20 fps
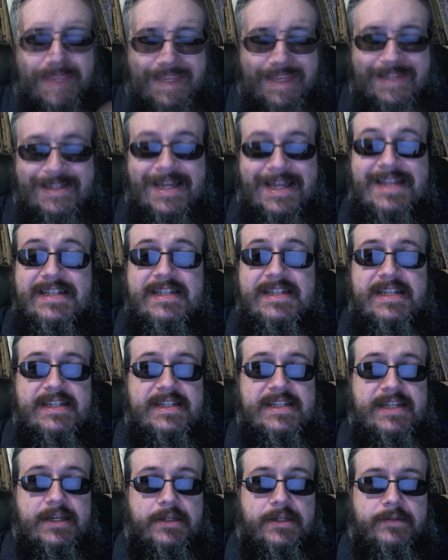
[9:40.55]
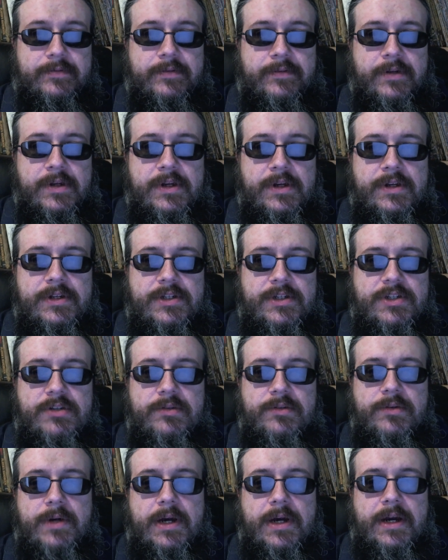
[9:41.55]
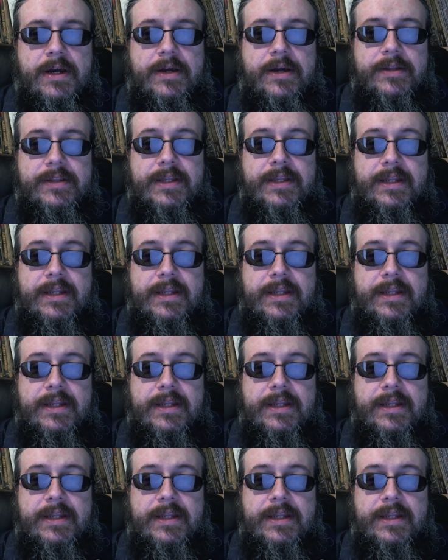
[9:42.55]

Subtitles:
It lends itself to